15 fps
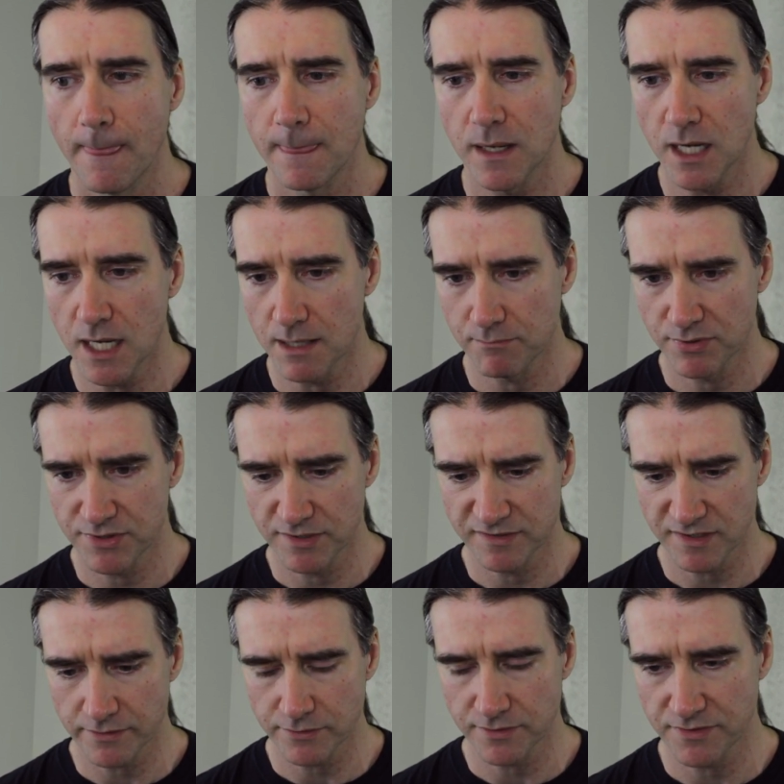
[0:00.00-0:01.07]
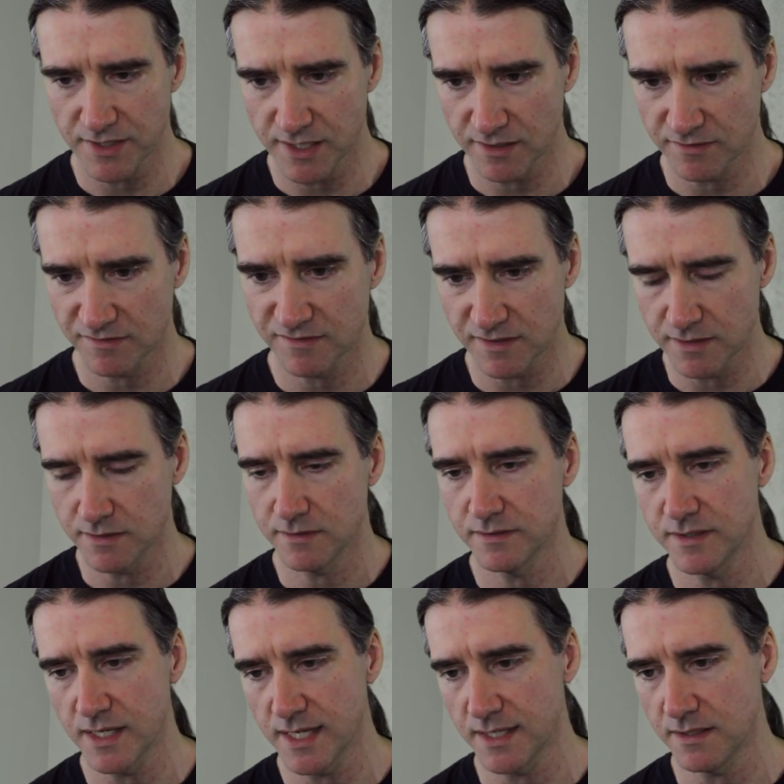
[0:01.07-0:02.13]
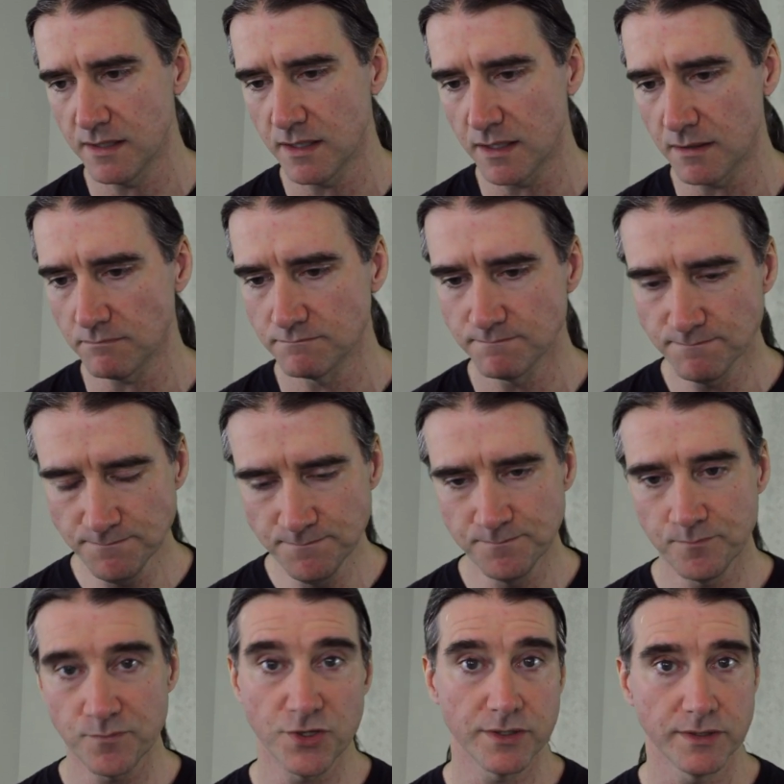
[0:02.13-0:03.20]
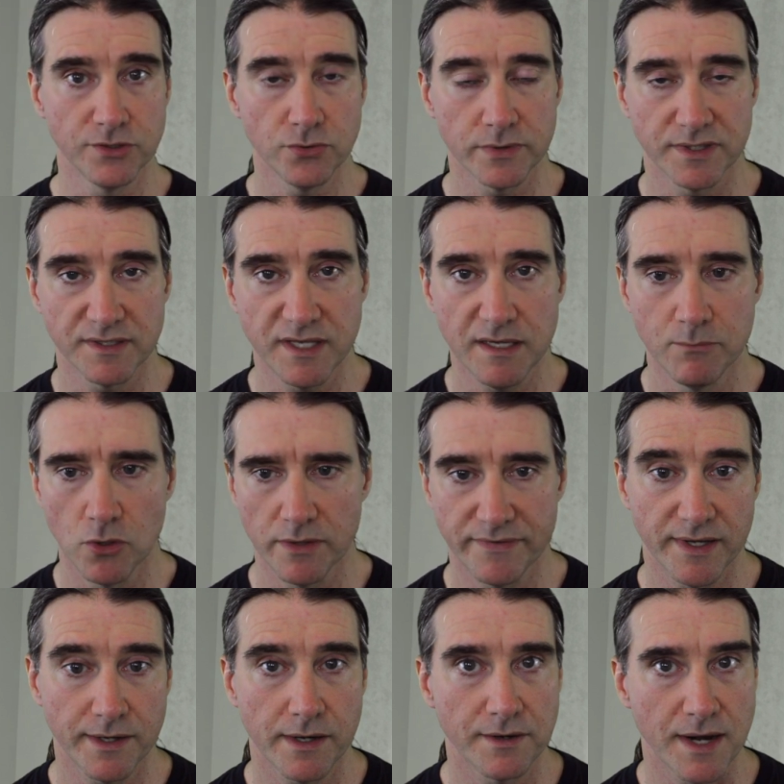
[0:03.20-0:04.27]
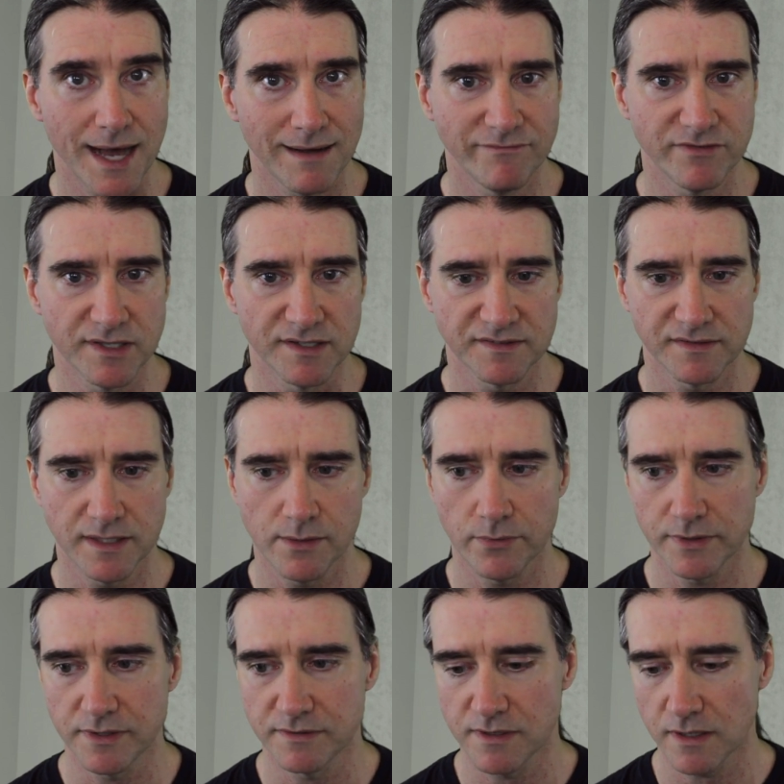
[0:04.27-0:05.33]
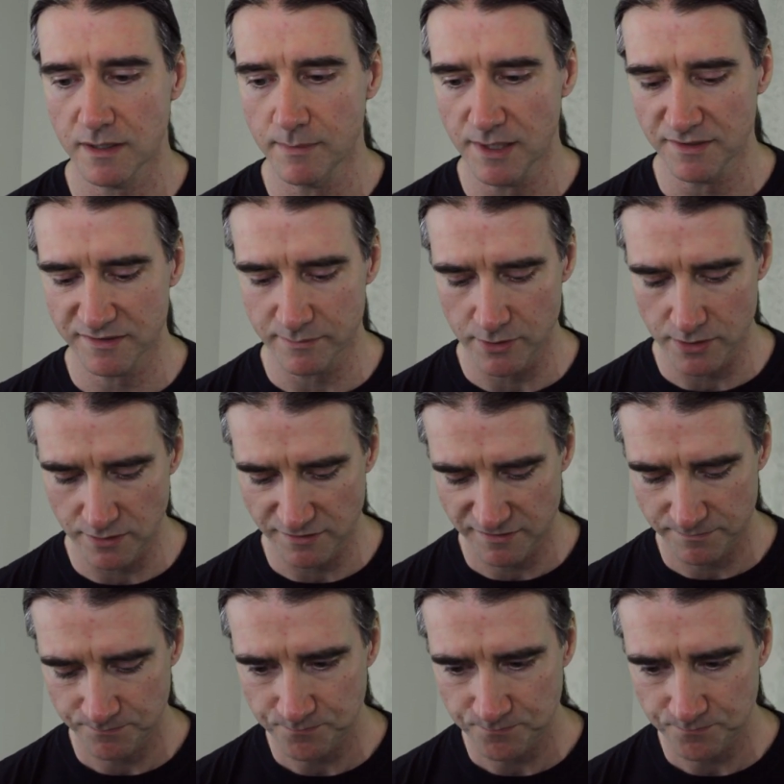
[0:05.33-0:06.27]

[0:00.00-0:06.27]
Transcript: but there's other things that you can do with the keyboard that aren't obvious, and I wanted to talk about some of those.